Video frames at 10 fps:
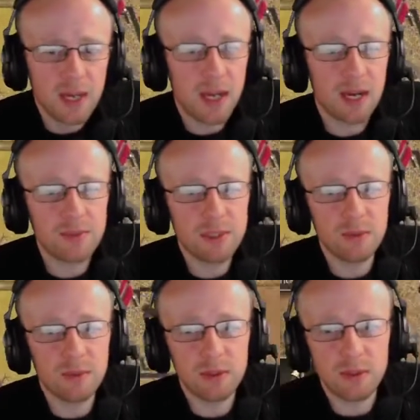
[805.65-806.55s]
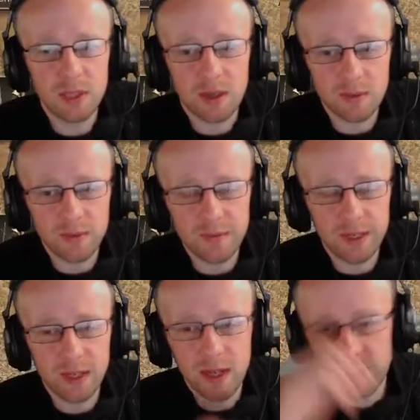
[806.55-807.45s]
and I'm still not
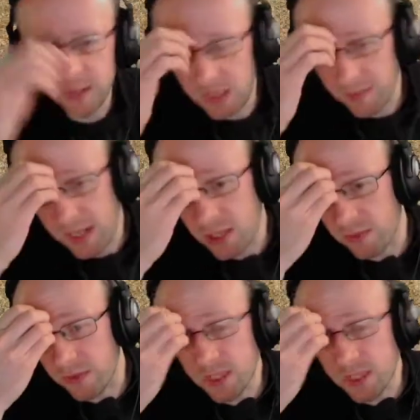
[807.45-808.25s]
thinking about trying.